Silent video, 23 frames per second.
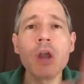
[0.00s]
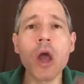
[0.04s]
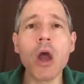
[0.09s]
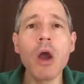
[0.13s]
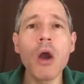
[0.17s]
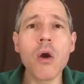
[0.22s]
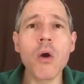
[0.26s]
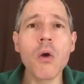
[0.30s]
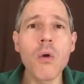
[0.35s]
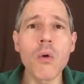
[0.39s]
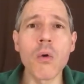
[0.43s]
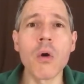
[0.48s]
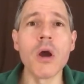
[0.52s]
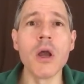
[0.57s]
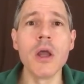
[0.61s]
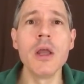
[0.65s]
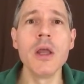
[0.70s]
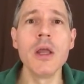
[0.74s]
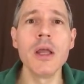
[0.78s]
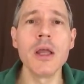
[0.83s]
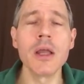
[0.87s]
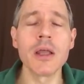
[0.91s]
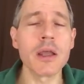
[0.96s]
no.
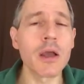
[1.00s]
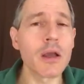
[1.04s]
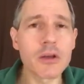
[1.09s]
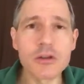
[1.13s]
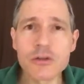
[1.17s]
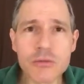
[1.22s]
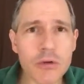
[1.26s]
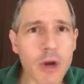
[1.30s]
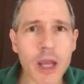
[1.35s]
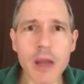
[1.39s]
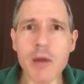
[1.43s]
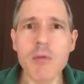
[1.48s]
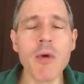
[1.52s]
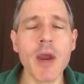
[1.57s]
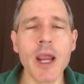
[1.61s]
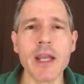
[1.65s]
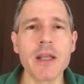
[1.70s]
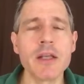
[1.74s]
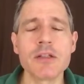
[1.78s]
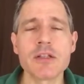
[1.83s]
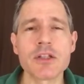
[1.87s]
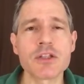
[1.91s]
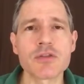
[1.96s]
A great
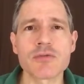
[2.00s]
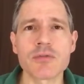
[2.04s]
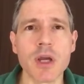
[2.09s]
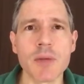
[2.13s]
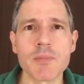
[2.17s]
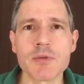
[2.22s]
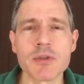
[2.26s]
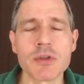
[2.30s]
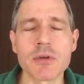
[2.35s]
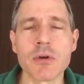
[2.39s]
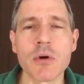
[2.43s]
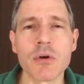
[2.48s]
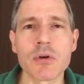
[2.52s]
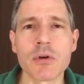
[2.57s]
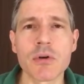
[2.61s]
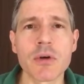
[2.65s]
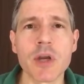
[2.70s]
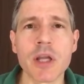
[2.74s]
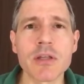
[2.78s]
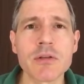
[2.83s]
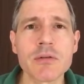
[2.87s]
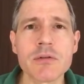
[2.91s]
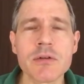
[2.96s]
way to disrupt your,
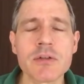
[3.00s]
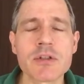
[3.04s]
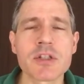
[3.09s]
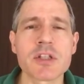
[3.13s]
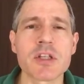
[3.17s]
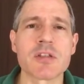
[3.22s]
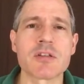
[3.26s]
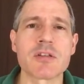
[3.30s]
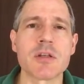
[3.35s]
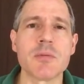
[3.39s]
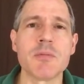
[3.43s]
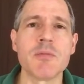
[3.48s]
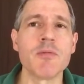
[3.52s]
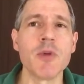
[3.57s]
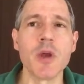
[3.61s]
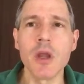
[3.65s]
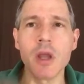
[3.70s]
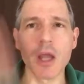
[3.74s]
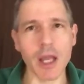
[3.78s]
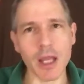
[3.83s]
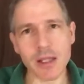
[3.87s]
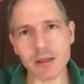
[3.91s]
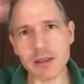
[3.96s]
your endocrine system
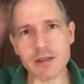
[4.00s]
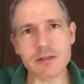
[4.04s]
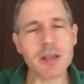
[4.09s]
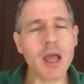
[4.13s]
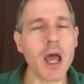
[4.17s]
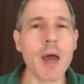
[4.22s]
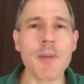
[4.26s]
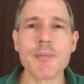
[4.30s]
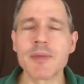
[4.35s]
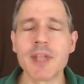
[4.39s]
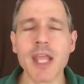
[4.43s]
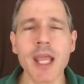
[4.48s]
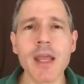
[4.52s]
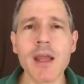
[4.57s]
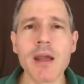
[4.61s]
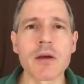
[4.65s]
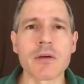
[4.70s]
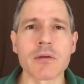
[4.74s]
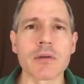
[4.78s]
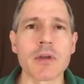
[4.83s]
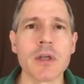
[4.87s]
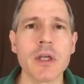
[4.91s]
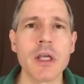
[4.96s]
at the top
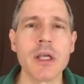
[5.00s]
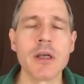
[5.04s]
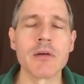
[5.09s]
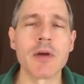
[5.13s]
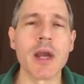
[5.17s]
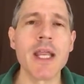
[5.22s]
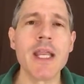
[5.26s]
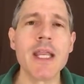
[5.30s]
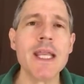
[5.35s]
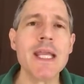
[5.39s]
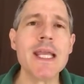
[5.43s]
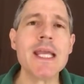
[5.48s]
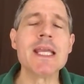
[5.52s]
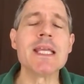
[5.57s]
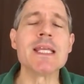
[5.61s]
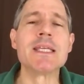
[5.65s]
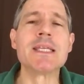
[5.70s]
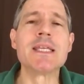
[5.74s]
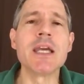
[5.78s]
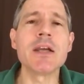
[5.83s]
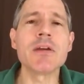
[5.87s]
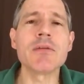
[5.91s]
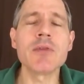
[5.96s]
down right?
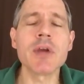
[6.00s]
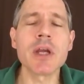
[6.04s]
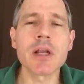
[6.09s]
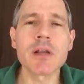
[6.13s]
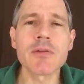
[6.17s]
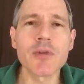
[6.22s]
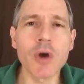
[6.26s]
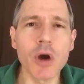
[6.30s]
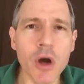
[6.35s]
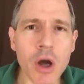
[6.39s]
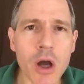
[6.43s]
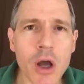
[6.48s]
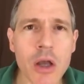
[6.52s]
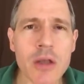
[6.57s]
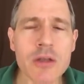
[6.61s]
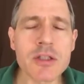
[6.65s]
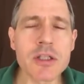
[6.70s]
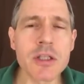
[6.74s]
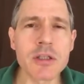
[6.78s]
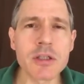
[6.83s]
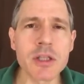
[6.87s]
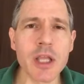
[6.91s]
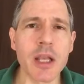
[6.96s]
Get rid of all
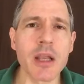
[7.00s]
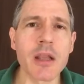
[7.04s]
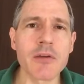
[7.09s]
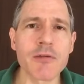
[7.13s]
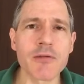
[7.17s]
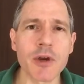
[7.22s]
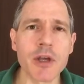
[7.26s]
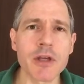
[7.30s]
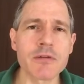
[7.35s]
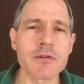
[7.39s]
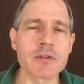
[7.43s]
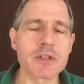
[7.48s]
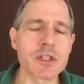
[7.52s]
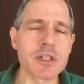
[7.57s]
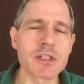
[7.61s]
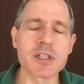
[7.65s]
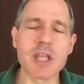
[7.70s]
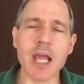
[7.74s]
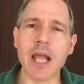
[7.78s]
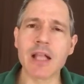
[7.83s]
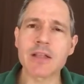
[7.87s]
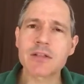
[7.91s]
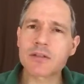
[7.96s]
synthetic
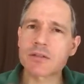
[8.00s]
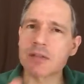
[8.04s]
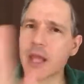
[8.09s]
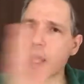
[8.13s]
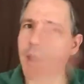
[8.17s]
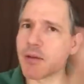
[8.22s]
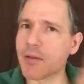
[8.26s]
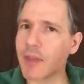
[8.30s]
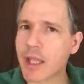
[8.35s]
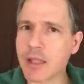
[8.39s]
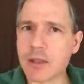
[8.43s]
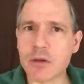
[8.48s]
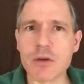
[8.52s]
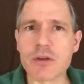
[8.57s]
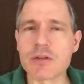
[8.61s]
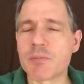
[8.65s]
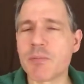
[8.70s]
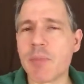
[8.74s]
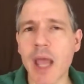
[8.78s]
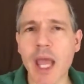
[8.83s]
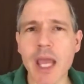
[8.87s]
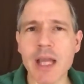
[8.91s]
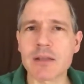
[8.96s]
fragrances. That's that that goes
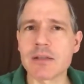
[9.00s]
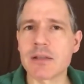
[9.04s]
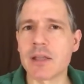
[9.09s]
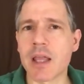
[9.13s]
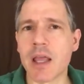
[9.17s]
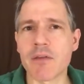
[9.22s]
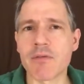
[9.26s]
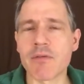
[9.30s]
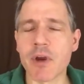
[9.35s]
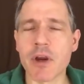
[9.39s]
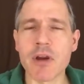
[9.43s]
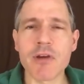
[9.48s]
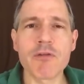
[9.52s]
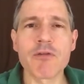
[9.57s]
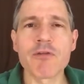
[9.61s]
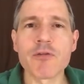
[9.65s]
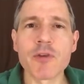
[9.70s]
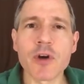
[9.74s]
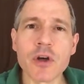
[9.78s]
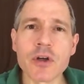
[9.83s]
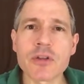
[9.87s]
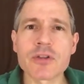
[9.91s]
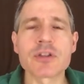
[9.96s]
back to that very
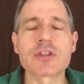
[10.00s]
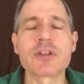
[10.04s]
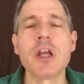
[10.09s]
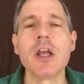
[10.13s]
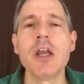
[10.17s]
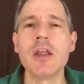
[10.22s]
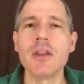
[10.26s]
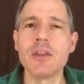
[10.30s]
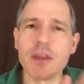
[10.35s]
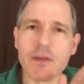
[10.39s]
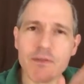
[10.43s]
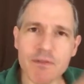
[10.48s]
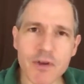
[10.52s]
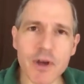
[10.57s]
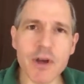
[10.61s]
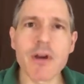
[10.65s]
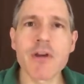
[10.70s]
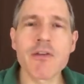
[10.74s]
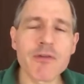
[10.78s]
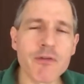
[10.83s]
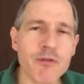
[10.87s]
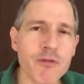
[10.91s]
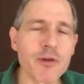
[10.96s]
first the
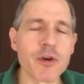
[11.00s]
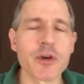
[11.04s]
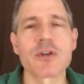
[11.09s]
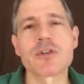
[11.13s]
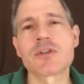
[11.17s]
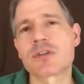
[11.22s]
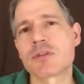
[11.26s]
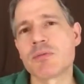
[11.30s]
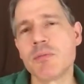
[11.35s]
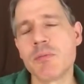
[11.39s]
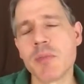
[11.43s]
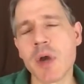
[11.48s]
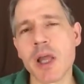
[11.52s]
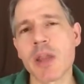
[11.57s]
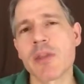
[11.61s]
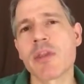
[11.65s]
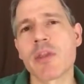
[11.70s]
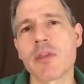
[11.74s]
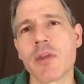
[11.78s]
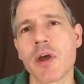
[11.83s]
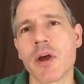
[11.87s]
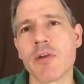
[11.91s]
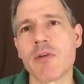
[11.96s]
very first
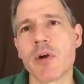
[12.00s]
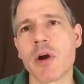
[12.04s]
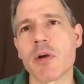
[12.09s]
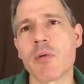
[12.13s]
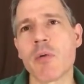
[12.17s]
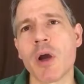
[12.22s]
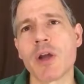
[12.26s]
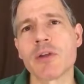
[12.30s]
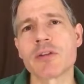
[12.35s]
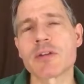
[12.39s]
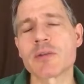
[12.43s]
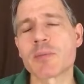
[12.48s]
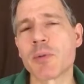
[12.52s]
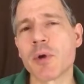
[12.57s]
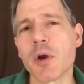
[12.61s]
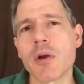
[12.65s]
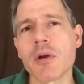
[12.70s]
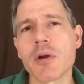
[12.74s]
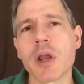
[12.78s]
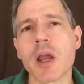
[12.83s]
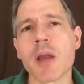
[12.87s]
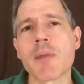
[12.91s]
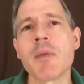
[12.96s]
month of our wellness
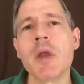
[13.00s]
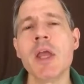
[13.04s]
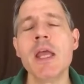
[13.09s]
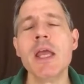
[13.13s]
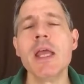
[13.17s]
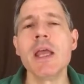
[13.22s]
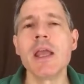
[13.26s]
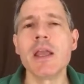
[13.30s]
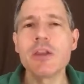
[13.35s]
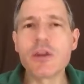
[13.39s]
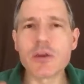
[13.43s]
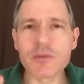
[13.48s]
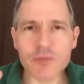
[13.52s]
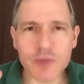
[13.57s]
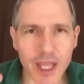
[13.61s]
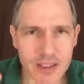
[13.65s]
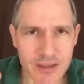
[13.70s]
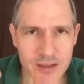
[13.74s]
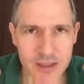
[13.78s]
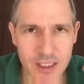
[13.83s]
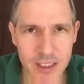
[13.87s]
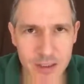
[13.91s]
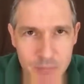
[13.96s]
program. You,
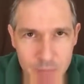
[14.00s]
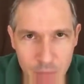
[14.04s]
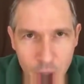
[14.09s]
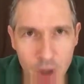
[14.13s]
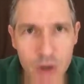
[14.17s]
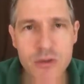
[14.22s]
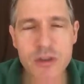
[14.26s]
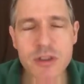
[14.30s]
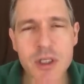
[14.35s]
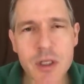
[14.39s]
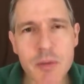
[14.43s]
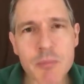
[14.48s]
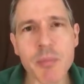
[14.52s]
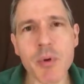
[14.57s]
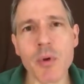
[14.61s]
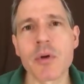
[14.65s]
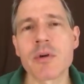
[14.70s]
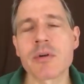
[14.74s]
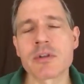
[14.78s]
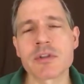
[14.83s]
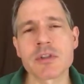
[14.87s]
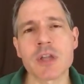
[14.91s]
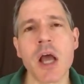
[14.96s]
that's the most
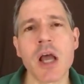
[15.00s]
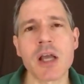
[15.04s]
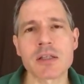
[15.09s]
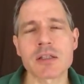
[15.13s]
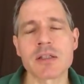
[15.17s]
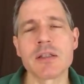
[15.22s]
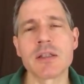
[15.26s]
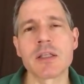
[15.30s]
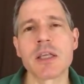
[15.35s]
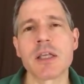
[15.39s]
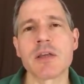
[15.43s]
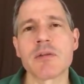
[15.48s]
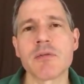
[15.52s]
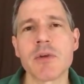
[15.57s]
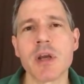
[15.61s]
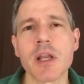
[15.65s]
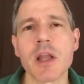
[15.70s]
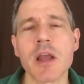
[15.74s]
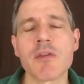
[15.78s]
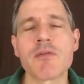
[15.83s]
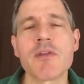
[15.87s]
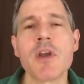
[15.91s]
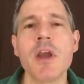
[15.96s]
important toxin to get
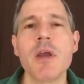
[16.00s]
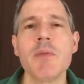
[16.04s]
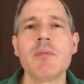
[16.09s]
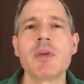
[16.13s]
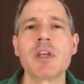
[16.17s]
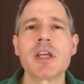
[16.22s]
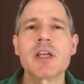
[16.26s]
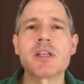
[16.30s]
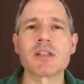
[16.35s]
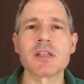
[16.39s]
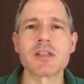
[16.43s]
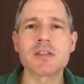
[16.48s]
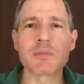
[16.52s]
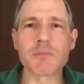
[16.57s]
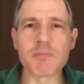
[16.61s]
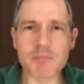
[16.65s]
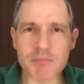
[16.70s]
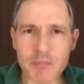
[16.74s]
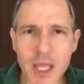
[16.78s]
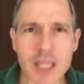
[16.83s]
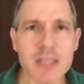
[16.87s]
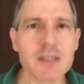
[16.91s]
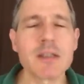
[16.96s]
rid of because it's
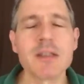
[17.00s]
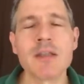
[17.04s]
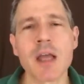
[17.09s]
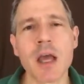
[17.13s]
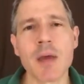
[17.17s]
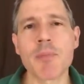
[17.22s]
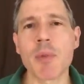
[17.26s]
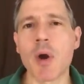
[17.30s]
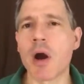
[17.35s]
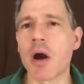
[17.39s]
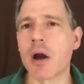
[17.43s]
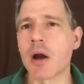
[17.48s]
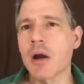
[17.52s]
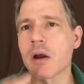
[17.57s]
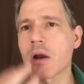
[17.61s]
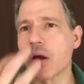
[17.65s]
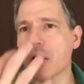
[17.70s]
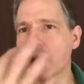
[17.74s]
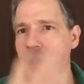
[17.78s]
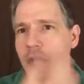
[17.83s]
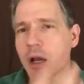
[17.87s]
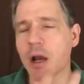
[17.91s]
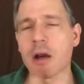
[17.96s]
messing up
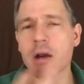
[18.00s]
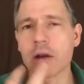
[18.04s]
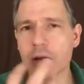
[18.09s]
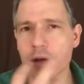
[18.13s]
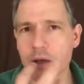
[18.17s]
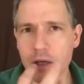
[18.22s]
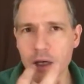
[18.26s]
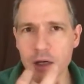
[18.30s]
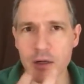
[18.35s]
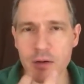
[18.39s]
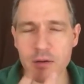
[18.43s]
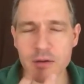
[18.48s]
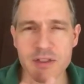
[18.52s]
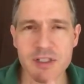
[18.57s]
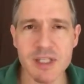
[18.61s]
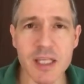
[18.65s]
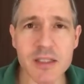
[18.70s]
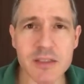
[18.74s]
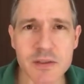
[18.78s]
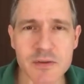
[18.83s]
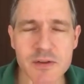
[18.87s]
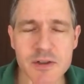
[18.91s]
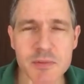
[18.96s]
our our, our
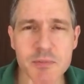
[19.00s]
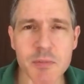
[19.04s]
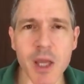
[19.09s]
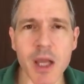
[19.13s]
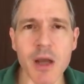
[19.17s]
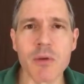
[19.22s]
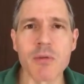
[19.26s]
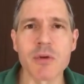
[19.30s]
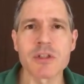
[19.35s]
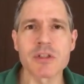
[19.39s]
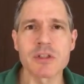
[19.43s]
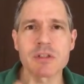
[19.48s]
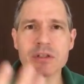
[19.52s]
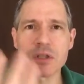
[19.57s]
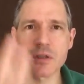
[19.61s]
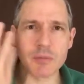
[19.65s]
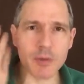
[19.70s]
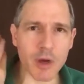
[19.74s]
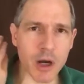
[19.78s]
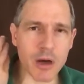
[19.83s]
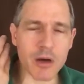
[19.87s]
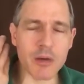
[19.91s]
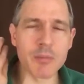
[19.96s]
sense of smell, which is
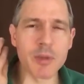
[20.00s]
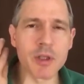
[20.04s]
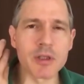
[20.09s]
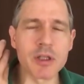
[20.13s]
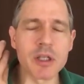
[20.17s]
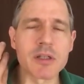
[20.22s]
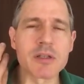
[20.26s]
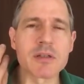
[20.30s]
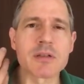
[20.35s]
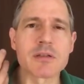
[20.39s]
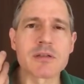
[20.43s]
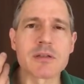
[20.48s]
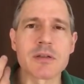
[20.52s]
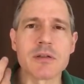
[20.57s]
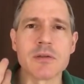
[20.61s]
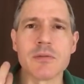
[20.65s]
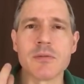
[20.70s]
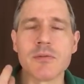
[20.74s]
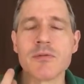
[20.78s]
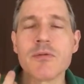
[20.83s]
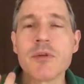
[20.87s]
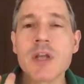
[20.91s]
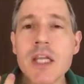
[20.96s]
the, our ability to,
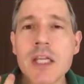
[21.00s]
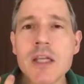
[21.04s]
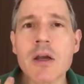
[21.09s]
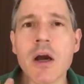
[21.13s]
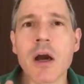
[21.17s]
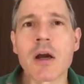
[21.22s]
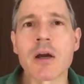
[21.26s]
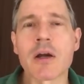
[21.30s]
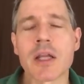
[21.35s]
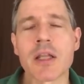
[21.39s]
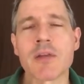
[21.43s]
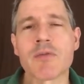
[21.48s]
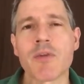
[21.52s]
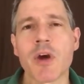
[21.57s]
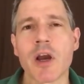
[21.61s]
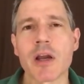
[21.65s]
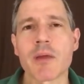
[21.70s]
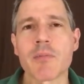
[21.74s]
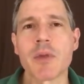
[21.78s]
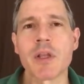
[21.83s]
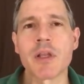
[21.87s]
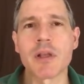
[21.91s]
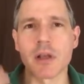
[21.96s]
to read our
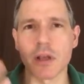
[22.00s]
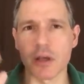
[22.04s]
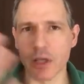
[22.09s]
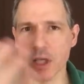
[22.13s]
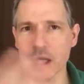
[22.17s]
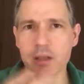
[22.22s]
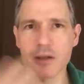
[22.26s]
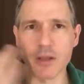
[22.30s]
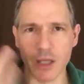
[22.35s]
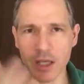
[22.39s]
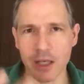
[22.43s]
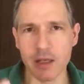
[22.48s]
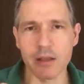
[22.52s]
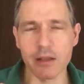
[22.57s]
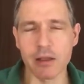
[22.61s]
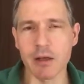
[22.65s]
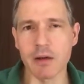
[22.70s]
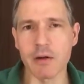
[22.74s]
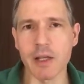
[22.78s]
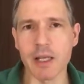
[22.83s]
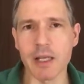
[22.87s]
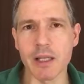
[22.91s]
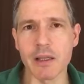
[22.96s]
environment uh, at, at
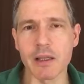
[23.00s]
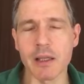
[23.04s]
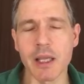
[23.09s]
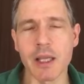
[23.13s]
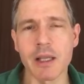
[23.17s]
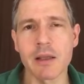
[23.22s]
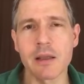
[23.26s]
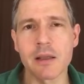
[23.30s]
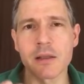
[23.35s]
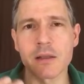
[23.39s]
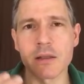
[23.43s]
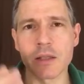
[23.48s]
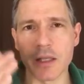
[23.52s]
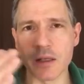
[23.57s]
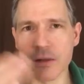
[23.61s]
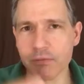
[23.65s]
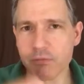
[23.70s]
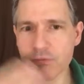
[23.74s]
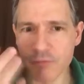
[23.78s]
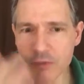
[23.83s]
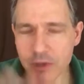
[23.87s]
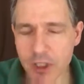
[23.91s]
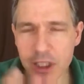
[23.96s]
you know at a at a at
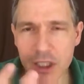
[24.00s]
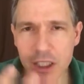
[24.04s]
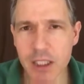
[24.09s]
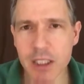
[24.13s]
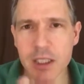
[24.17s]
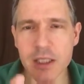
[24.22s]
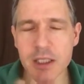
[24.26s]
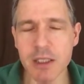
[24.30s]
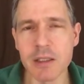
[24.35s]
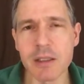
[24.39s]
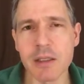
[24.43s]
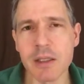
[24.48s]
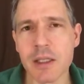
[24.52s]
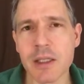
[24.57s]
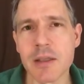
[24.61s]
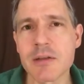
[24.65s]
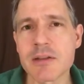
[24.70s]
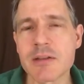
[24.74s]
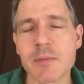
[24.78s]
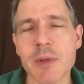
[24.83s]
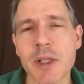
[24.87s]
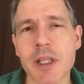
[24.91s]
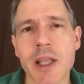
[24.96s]
a really uh,
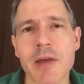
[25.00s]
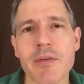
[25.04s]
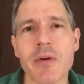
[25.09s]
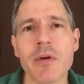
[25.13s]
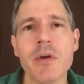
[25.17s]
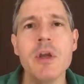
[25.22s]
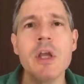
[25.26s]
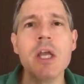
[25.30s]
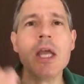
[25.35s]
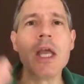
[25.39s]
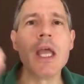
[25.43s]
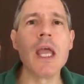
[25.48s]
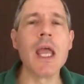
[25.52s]
intimate level